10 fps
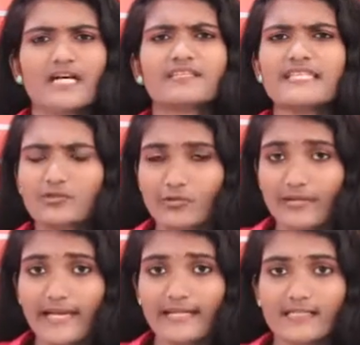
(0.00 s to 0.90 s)
This
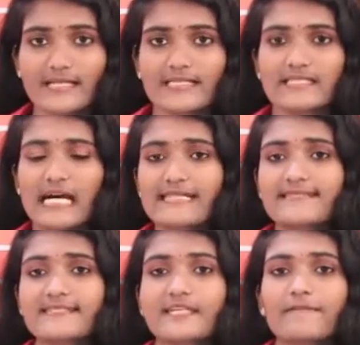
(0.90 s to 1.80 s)
created
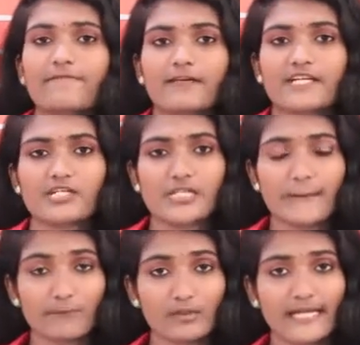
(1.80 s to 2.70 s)
scarcity for the
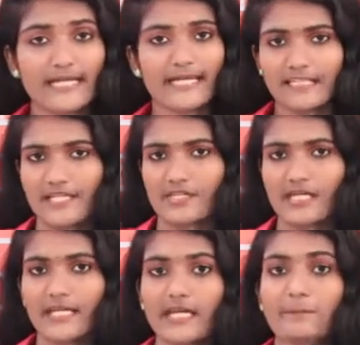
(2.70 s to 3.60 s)
shipbuilding
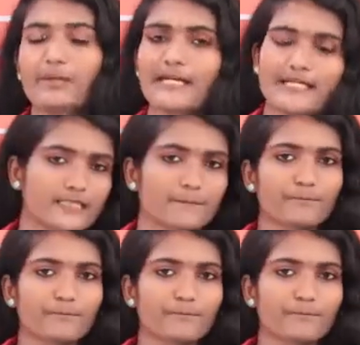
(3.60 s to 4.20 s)
industry in Britain.